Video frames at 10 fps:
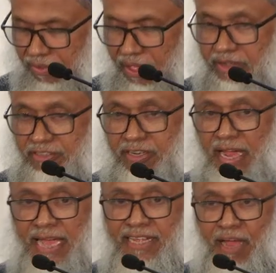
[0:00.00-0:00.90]
He said,
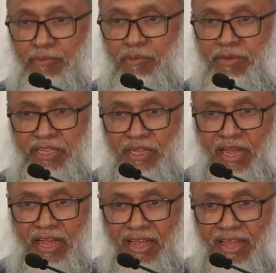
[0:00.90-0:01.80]
I come to
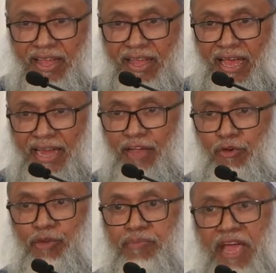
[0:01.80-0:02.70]
Medina and I
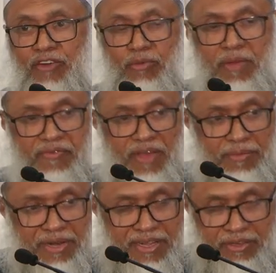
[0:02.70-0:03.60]
went back to my
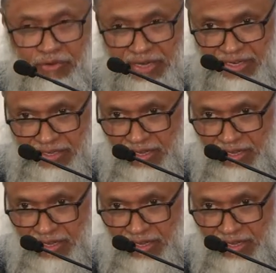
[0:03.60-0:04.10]
family to lead their,